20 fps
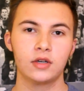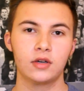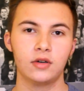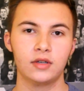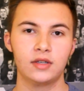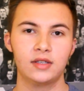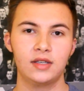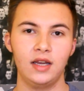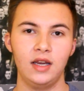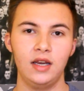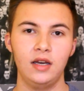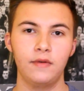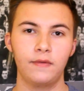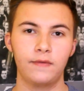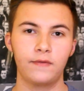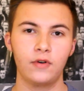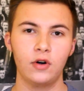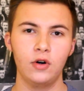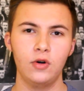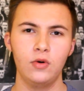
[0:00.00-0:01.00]
to concede
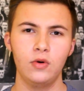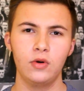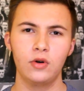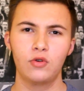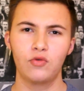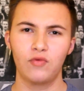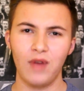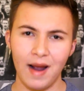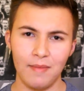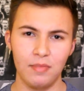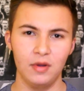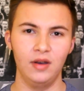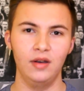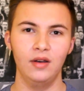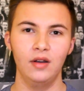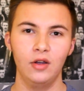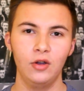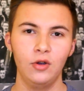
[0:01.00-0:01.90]
through Grabban,